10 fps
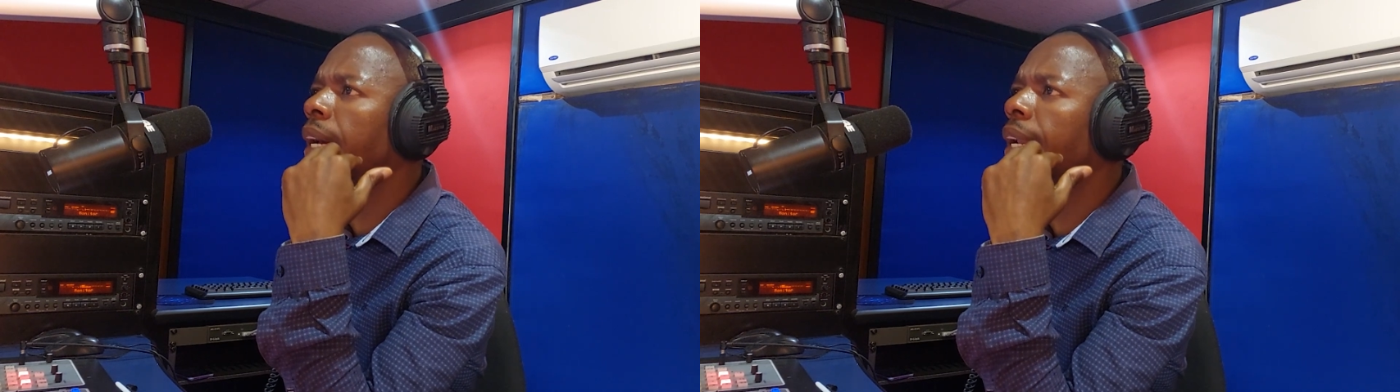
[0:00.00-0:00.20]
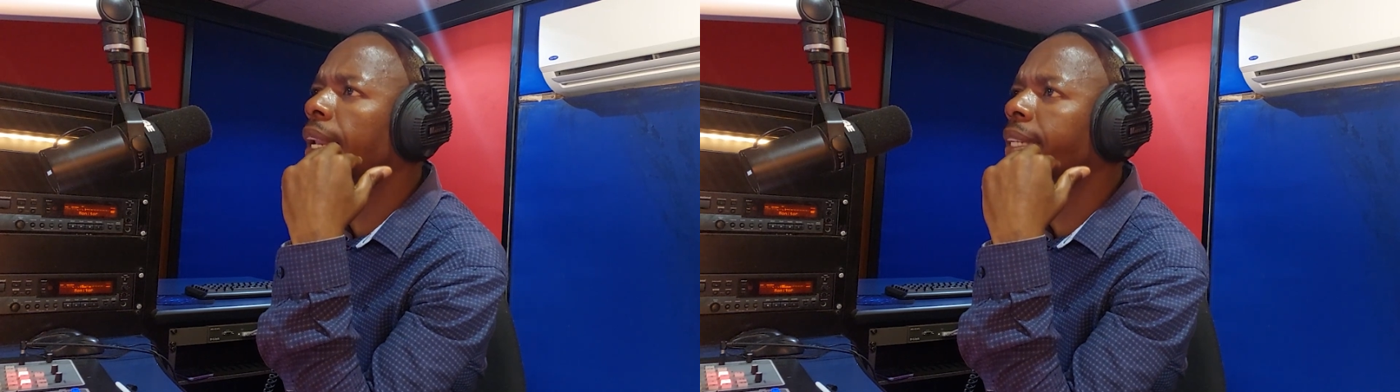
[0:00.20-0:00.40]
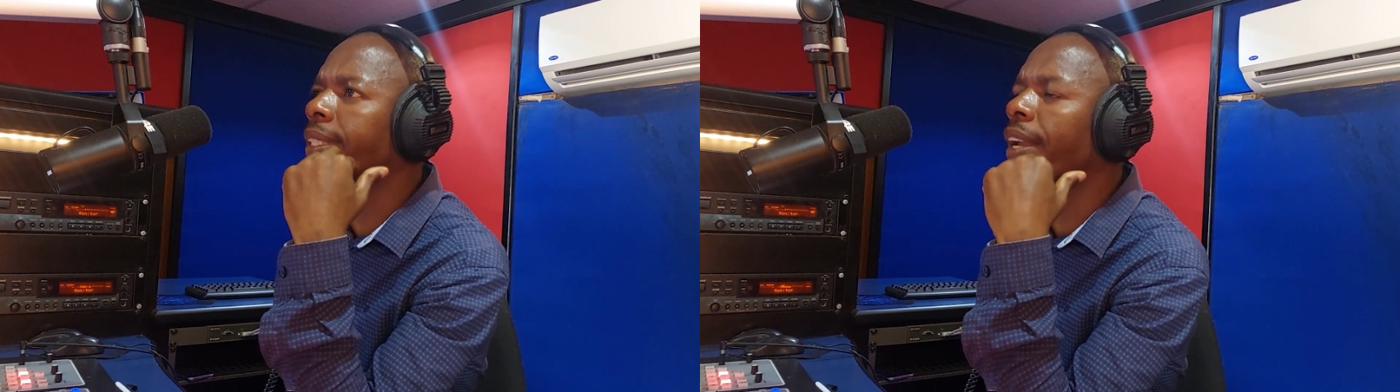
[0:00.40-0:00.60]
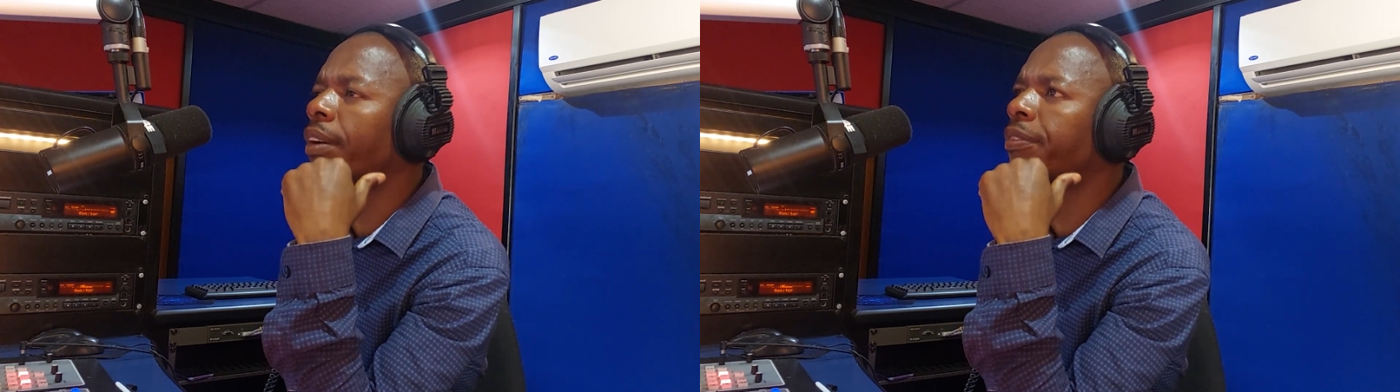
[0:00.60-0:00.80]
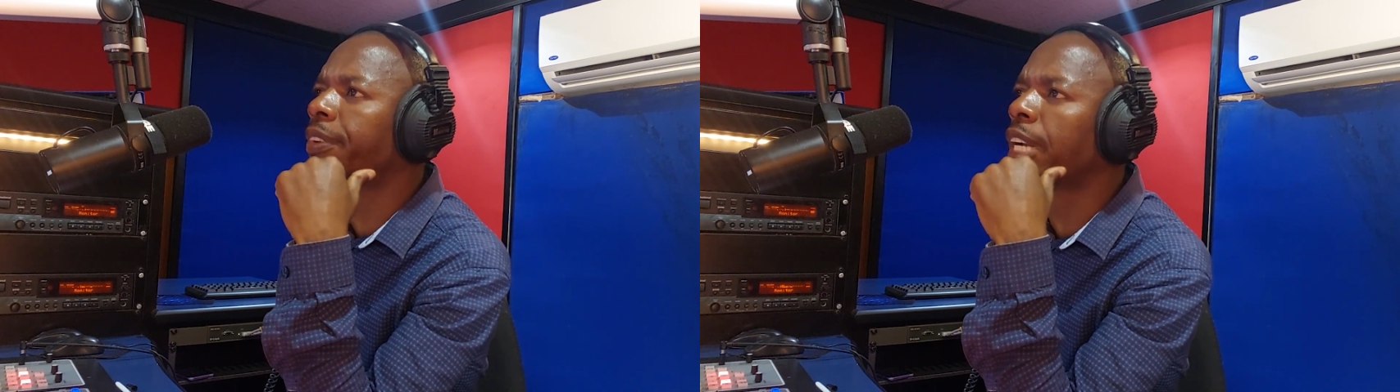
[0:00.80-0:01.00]
lecturer
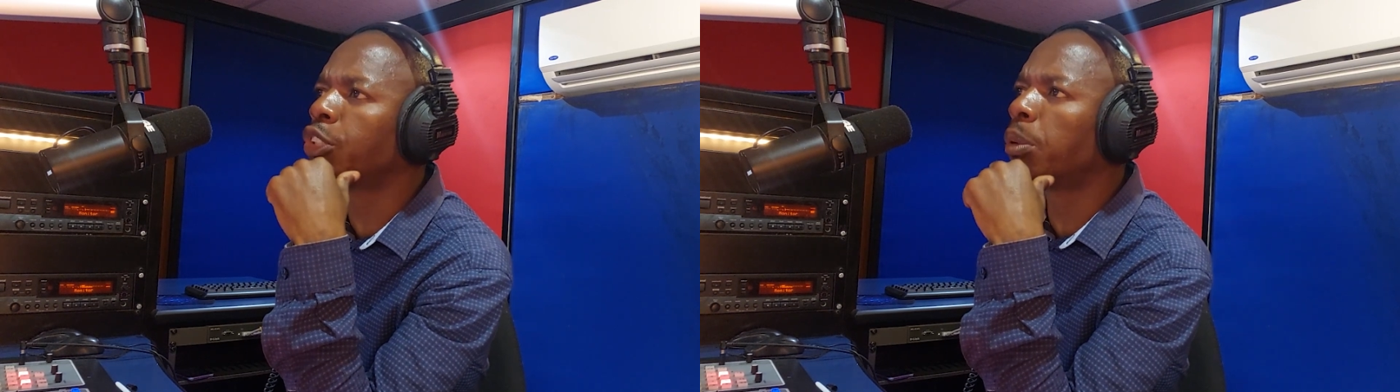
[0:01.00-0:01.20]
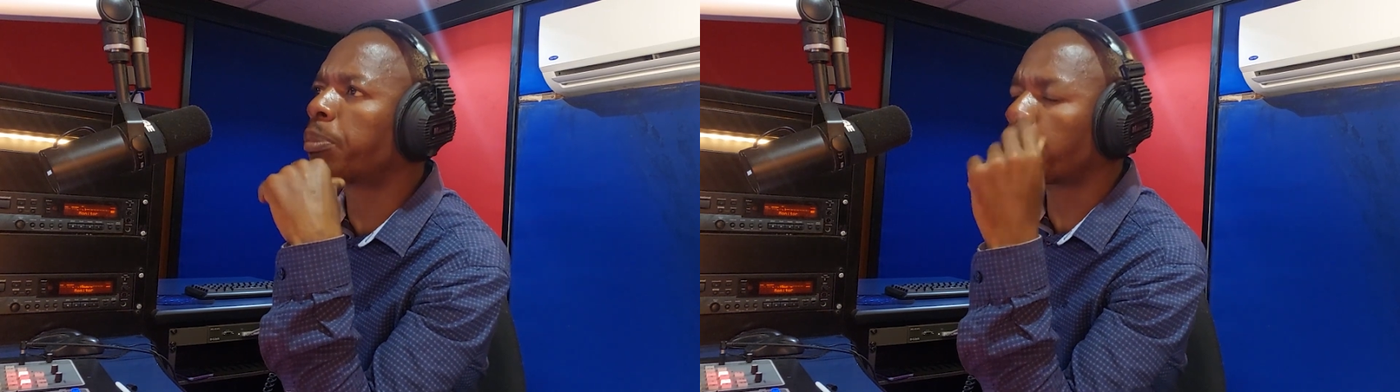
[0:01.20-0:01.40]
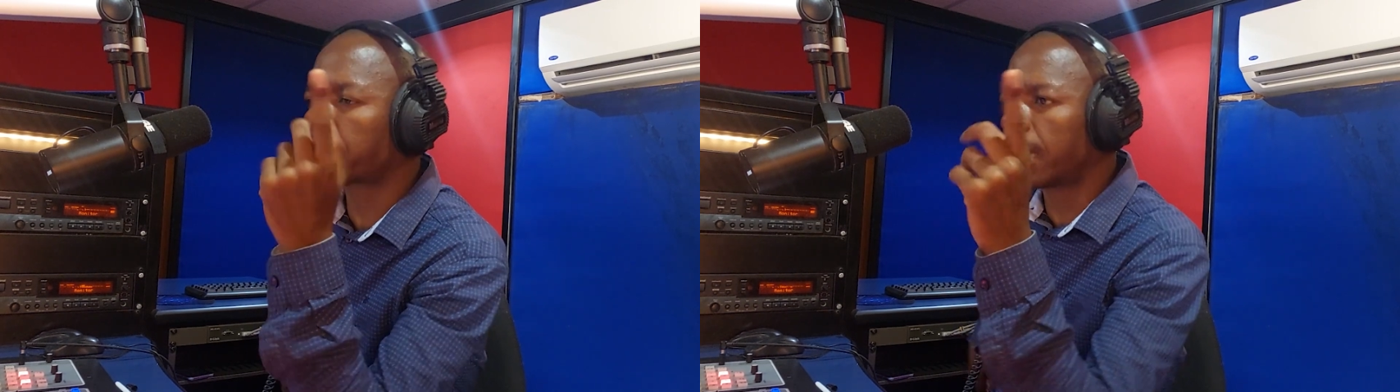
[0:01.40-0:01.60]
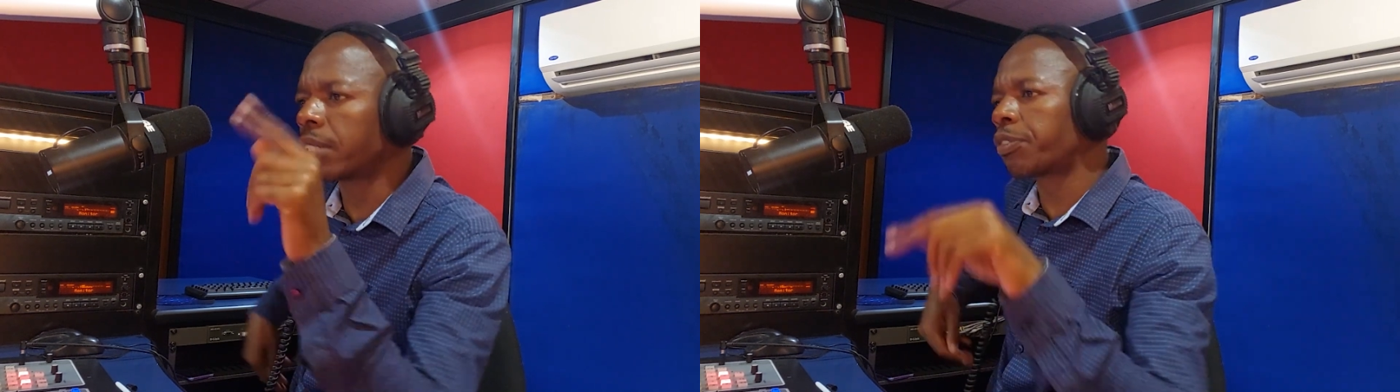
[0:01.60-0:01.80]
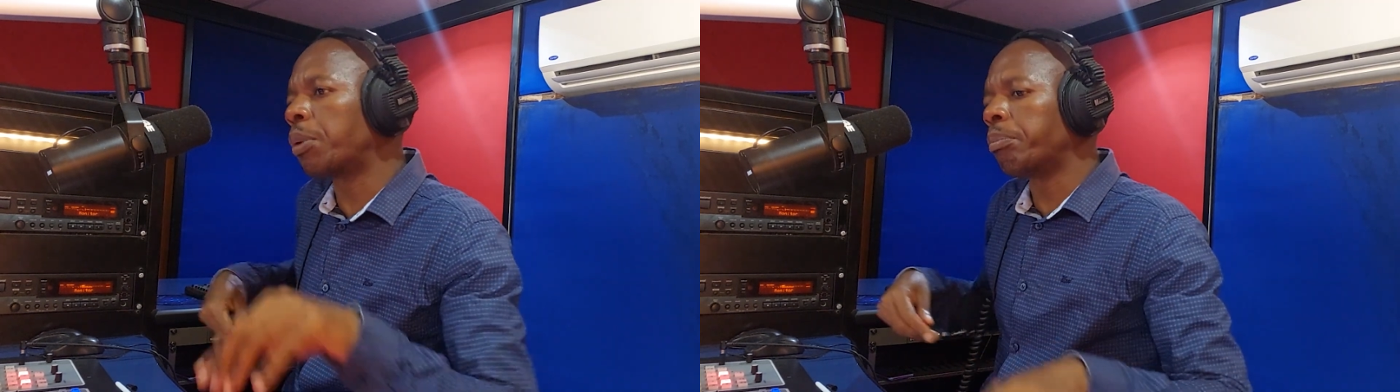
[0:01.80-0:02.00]
of radio
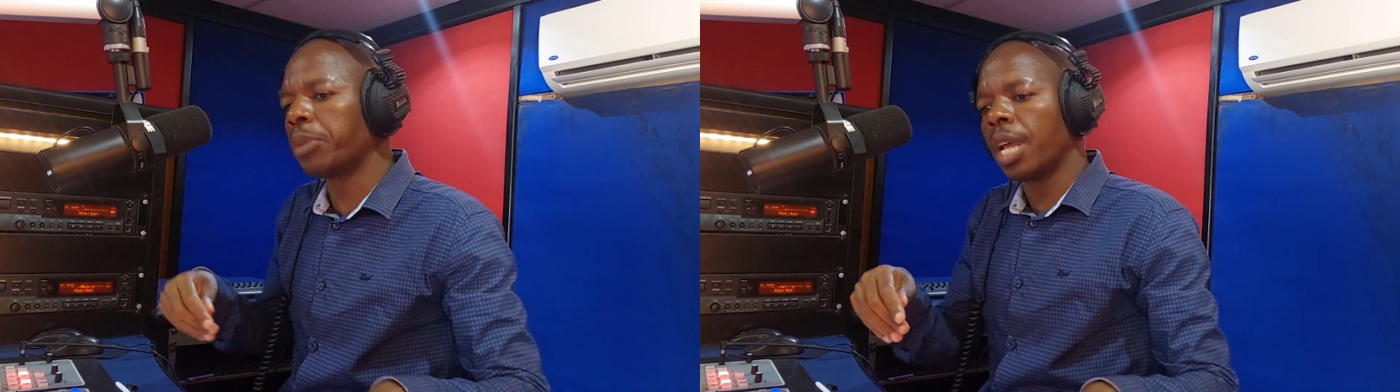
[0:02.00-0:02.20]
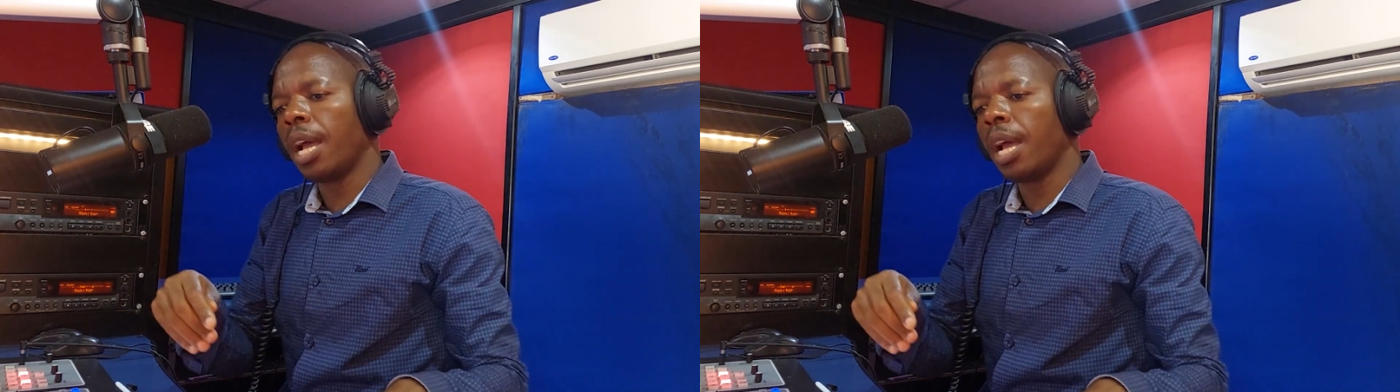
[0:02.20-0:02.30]
broadcast from